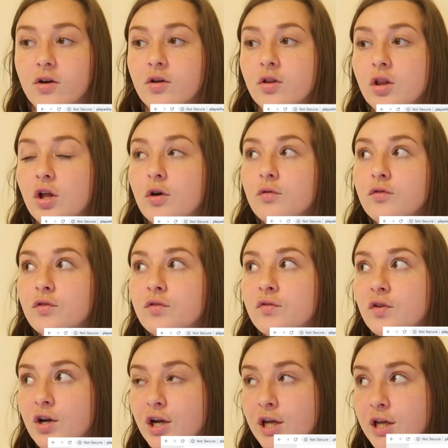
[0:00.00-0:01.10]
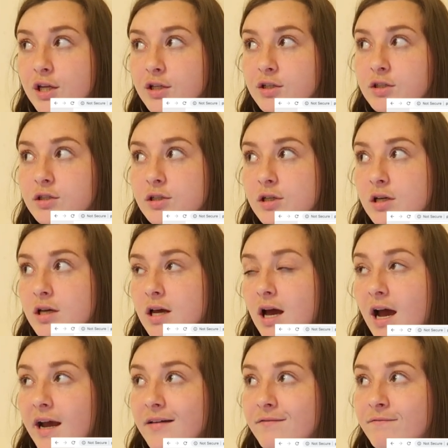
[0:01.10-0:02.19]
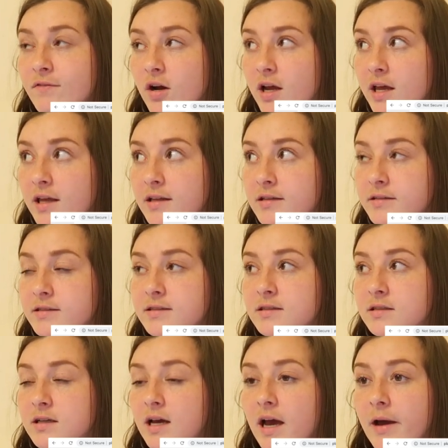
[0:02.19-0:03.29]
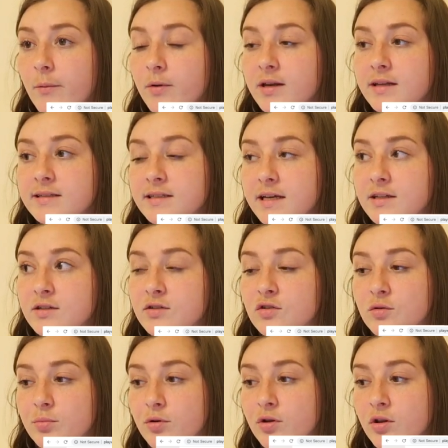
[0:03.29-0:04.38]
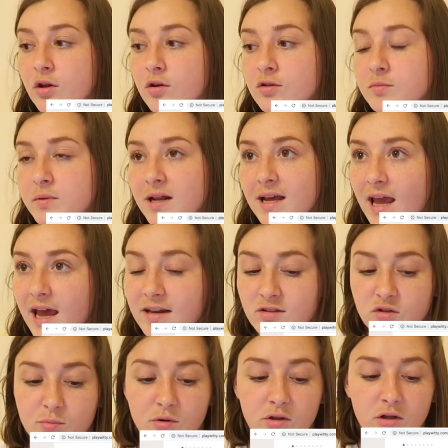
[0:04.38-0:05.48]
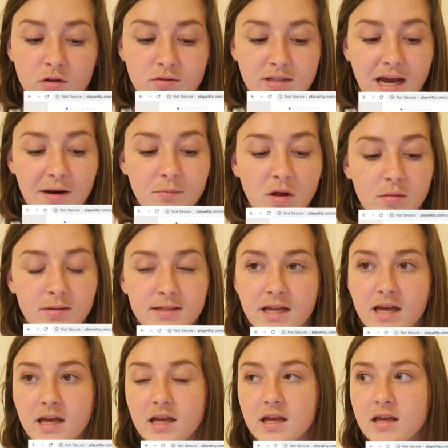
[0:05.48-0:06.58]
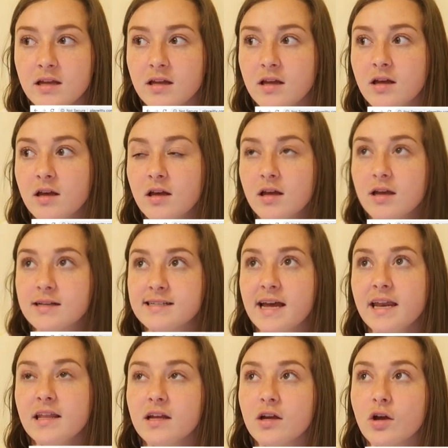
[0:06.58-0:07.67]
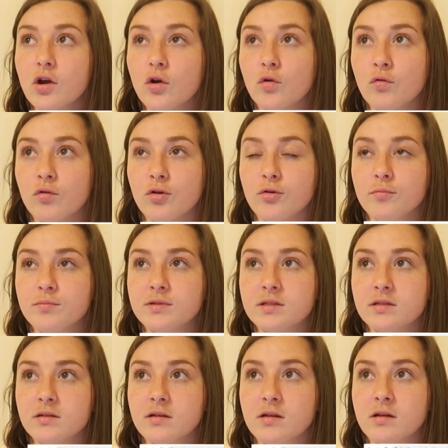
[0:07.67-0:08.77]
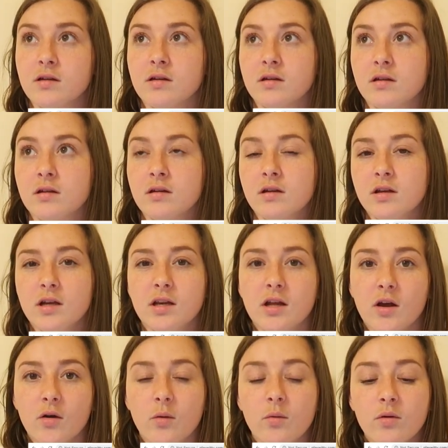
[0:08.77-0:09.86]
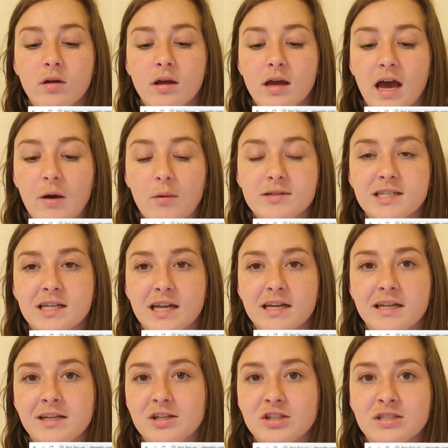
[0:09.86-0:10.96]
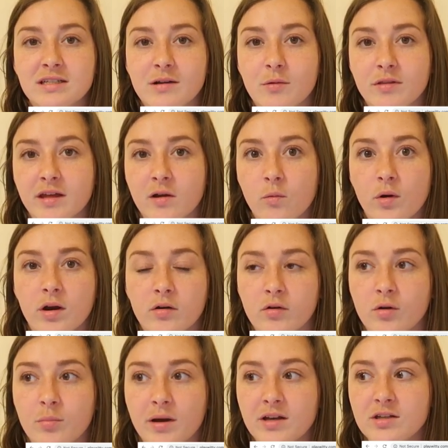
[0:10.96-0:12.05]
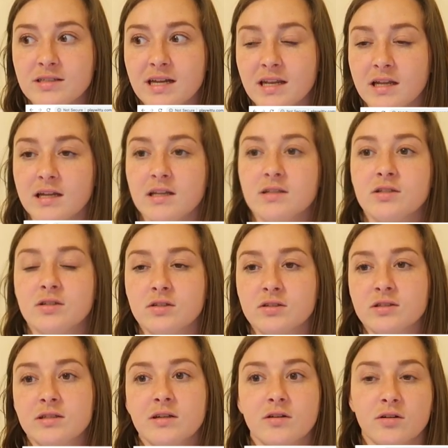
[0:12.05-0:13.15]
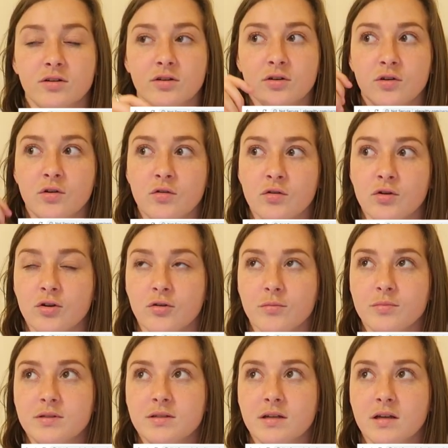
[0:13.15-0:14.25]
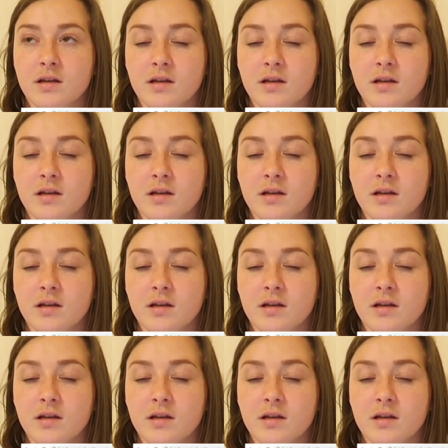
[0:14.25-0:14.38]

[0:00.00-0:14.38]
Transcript: close friends? I had friends. I wouldn't say super close, but I had super close. I'd probably say, because I had like groups, you know? I didn't just stick with like one group. I just had like certain groups.